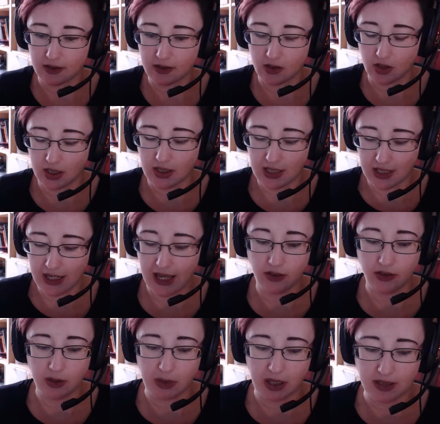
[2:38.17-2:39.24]
So you can take out
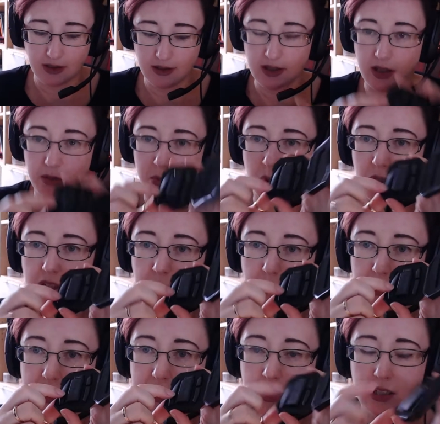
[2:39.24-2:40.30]
the buttons and put in a
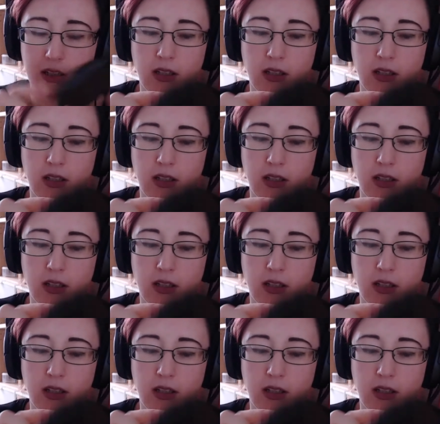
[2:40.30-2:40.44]
blank,